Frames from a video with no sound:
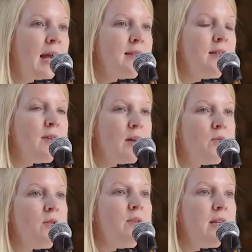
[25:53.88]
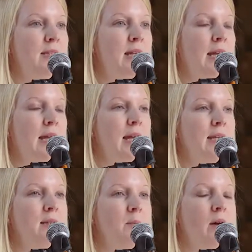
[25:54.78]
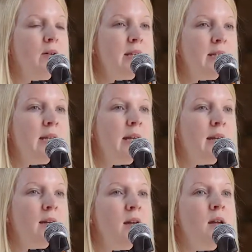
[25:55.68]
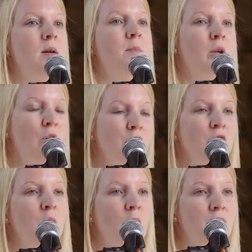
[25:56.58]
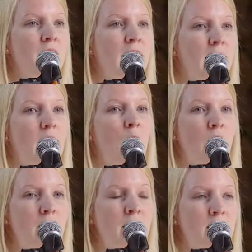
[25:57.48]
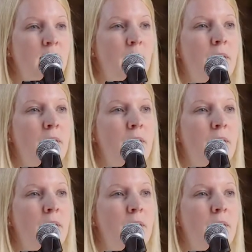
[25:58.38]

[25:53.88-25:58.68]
active levels of listening, it's about listening because you want to hear what it means to that